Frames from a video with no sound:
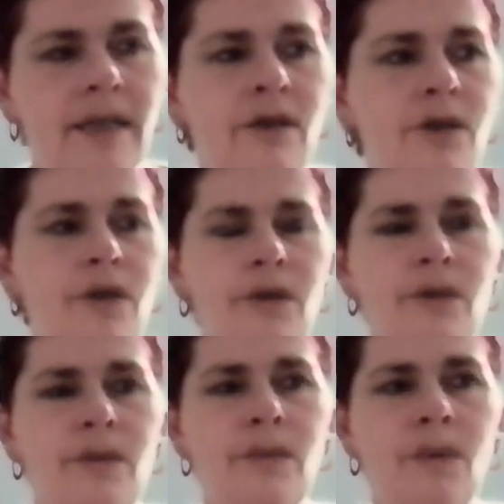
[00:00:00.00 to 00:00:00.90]

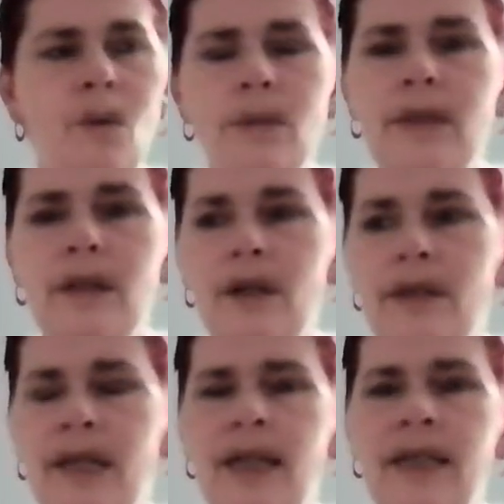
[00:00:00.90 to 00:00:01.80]
into our
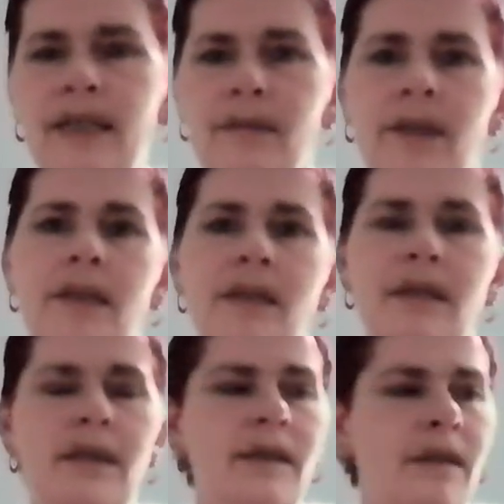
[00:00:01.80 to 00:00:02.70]
daily
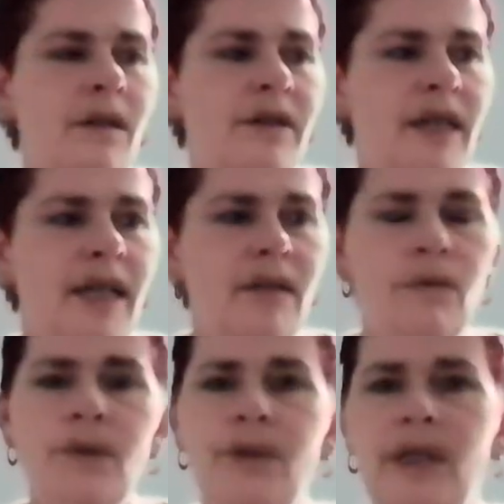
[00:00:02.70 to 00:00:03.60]

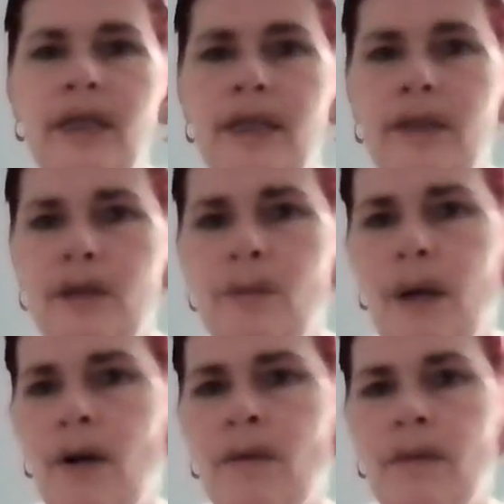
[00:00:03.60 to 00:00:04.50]
routines as
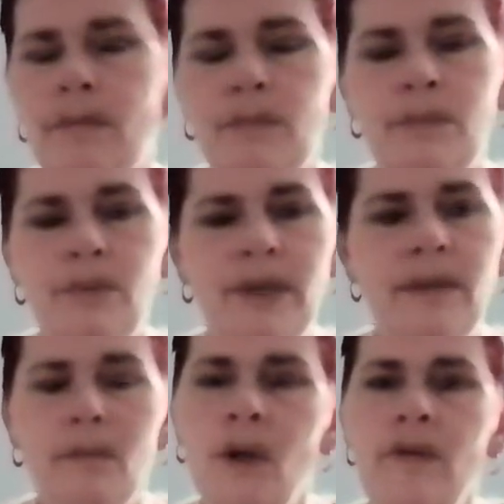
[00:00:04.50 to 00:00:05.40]
well.
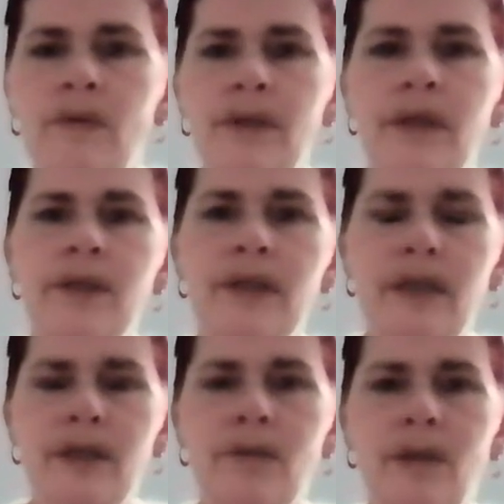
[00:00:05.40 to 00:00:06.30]
Bring mindfulness
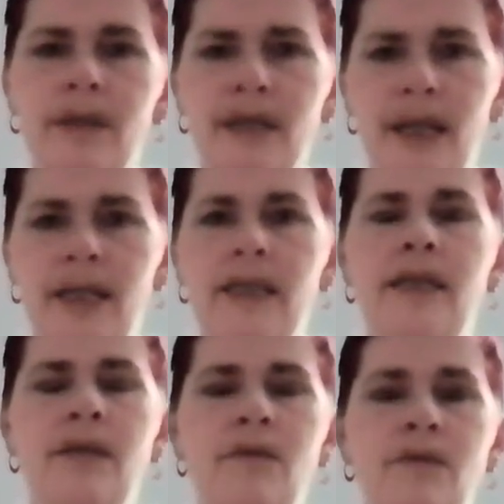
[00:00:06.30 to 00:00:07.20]
into our
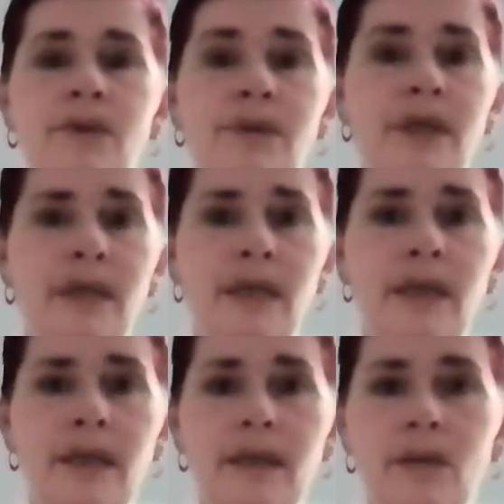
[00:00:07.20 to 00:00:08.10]
daily
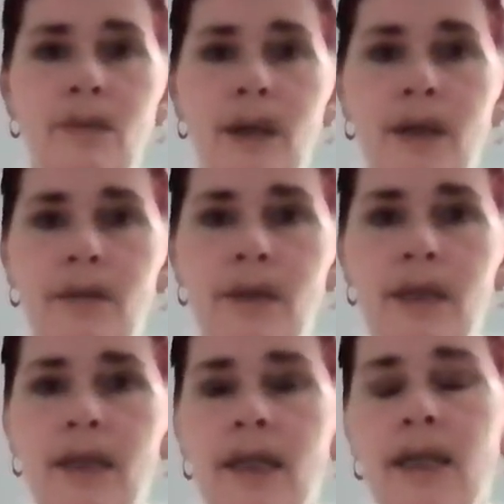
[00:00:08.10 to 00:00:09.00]
routine as well.
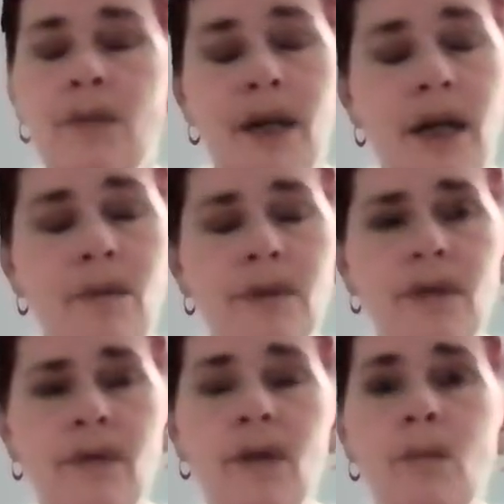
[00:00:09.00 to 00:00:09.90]
It will help
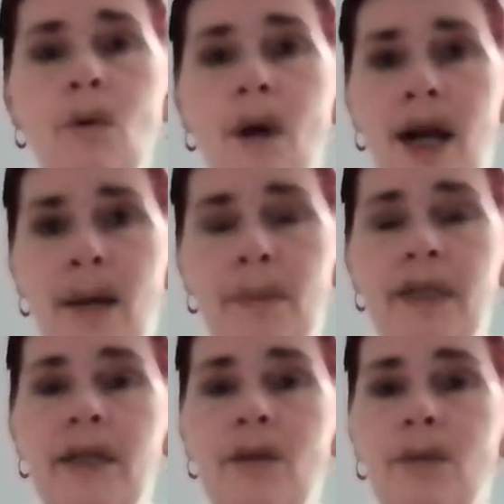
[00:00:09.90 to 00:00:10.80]
us feel more
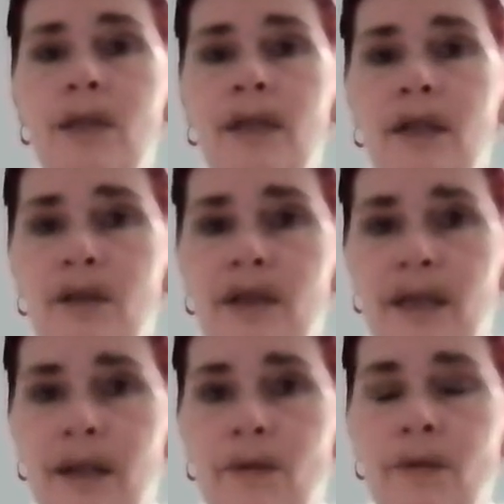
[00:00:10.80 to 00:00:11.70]
happier within
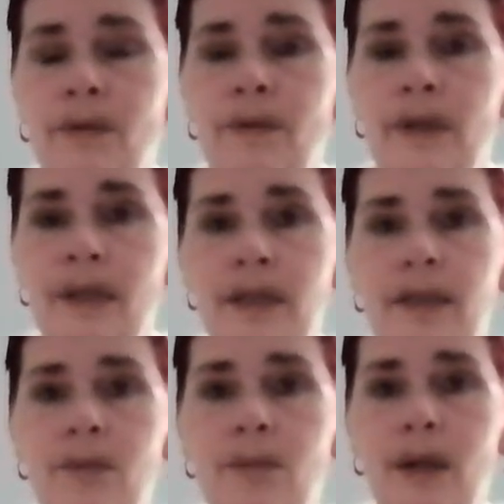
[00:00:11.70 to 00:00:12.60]
ourselves
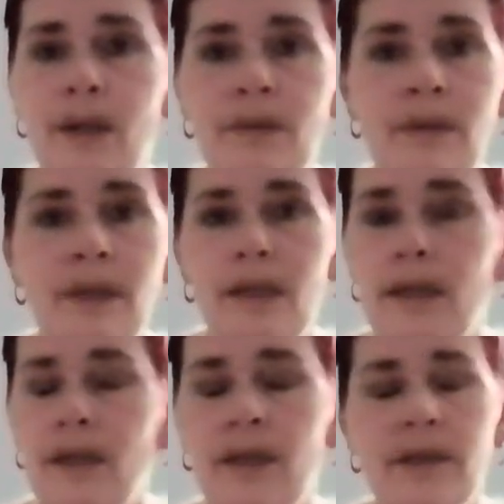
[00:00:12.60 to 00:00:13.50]
as well.
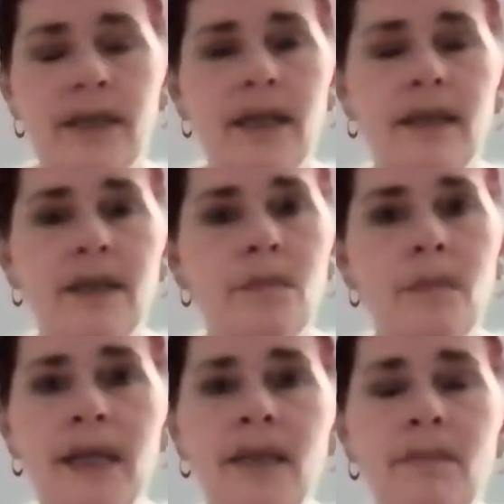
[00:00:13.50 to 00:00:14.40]
Like I said, there's
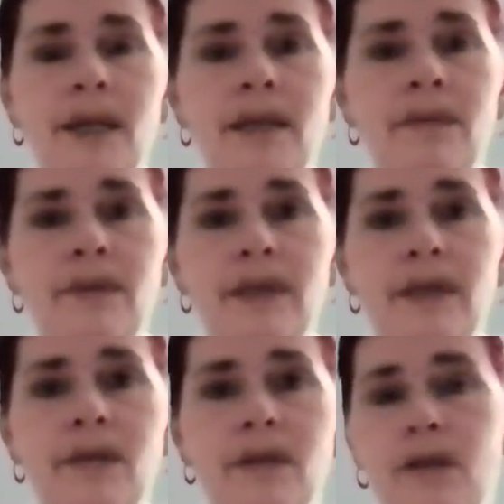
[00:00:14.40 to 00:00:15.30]
many
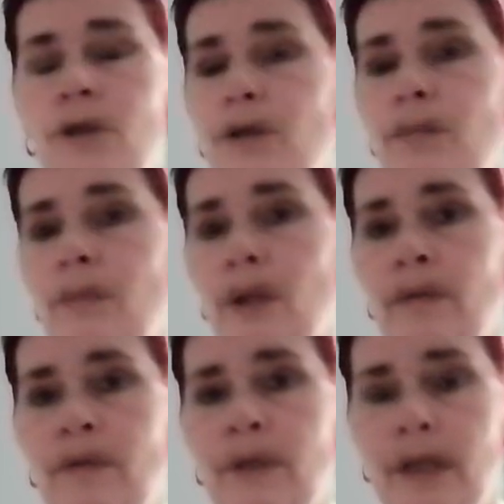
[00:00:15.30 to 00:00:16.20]
benefits to
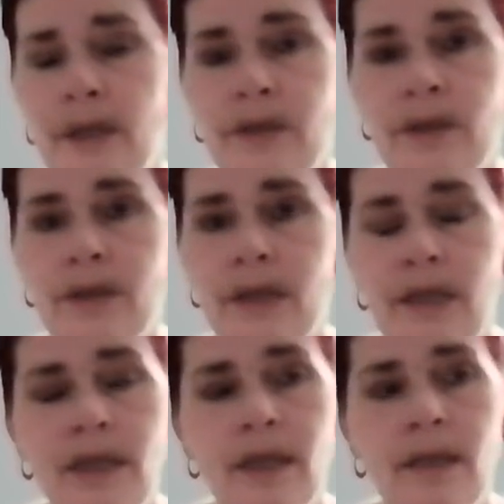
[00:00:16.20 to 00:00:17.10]
mindfulness,
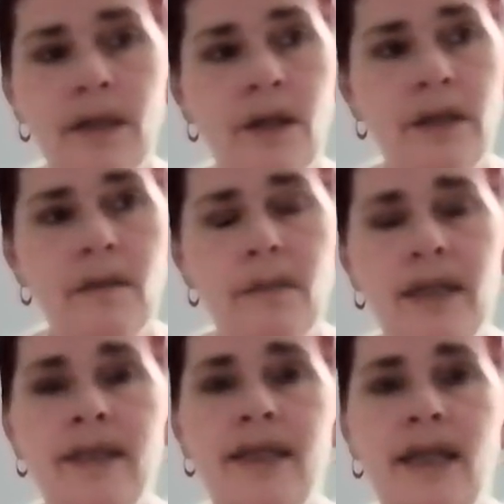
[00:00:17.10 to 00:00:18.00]
like the
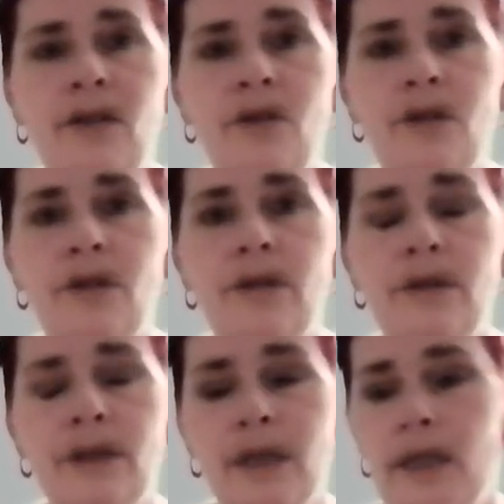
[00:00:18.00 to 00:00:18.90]

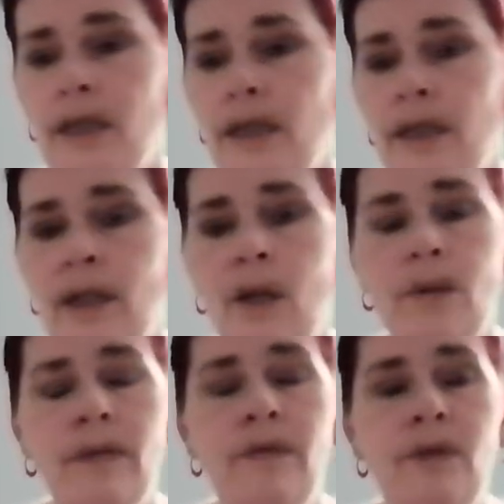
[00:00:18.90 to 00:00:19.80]
meditations. You
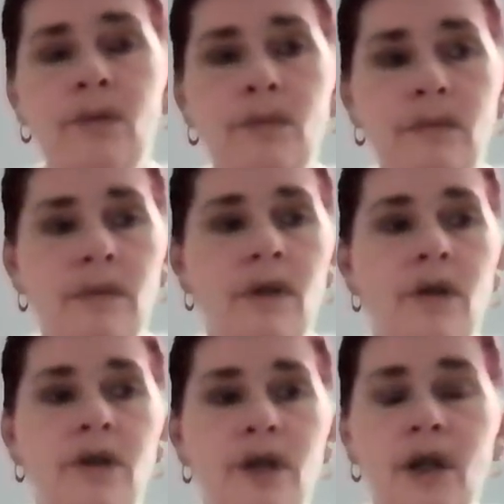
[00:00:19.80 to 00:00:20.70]
know, if you
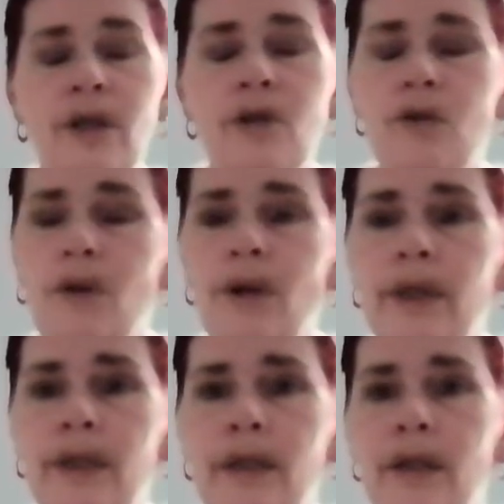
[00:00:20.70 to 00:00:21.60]
are going to
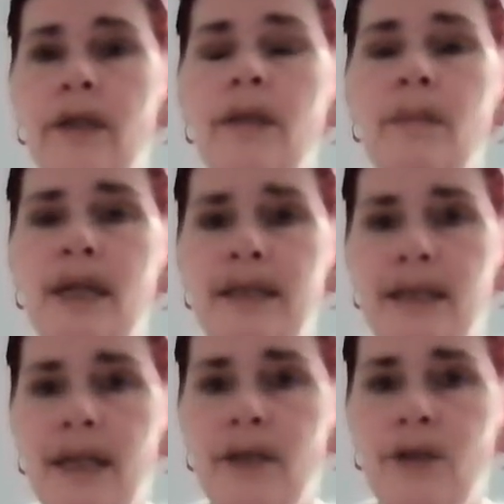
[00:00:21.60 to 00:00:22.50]
try like the
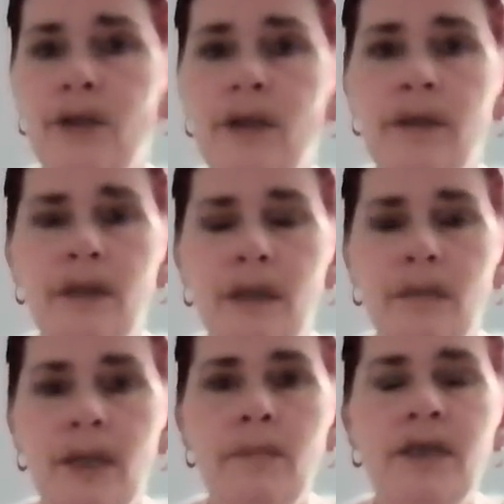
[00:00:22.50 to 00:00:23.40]
meditation,
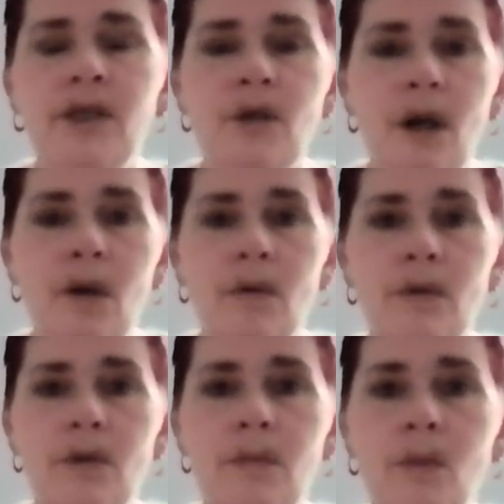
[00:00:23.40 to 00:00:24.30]
maybe start
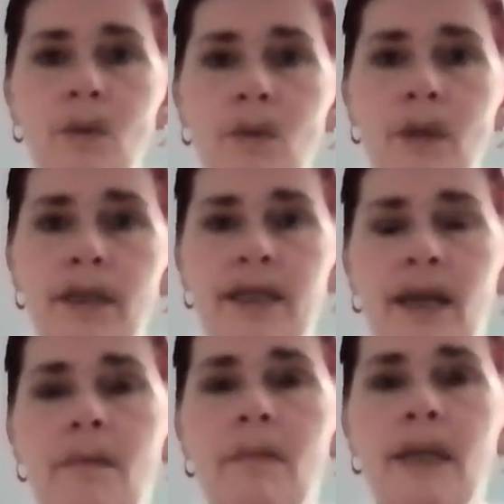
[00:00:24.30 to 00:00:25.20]
off small, a
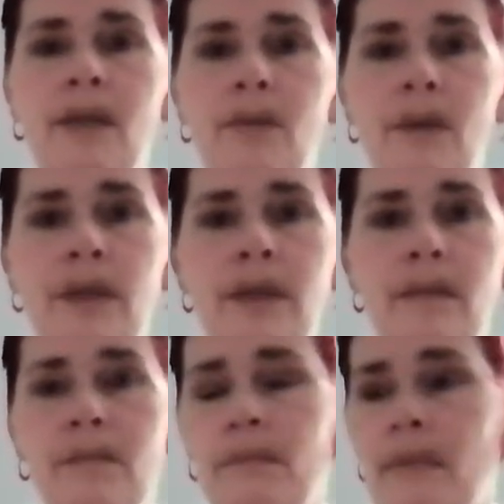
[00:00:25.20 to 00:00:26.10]
10-minute one,
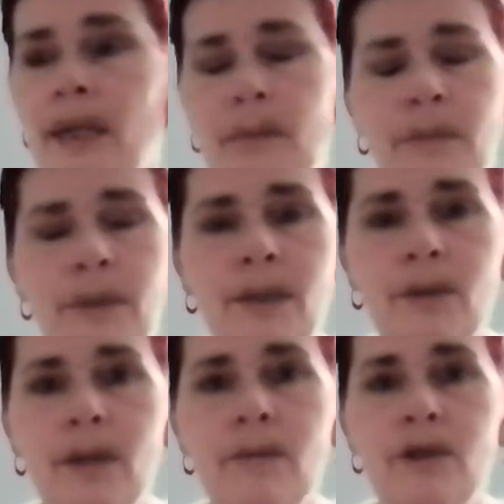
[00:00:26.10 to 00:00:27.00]
and maybe
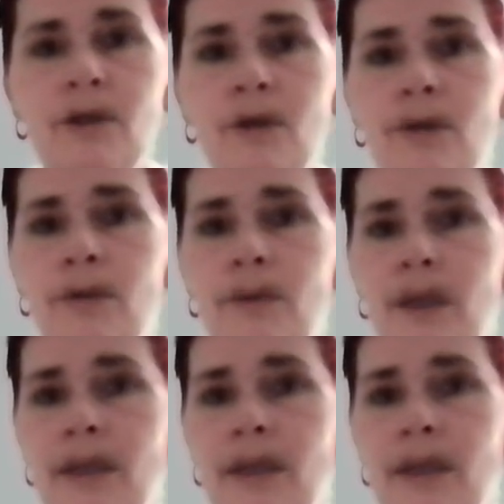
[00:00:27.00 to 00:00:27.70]
build up to